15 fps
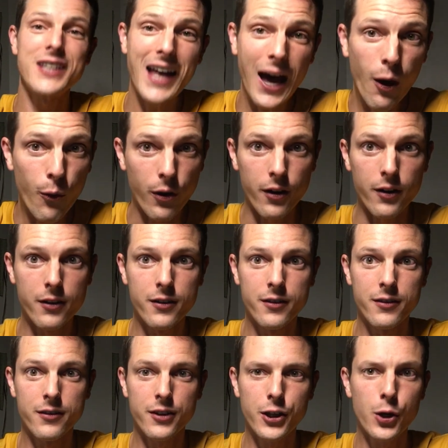an hour.
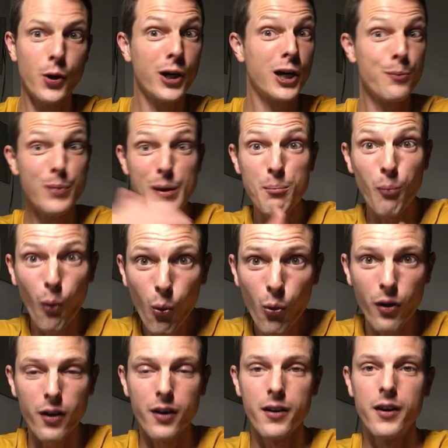You know, it could be
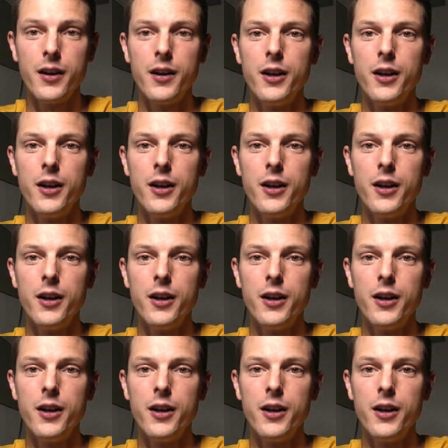more,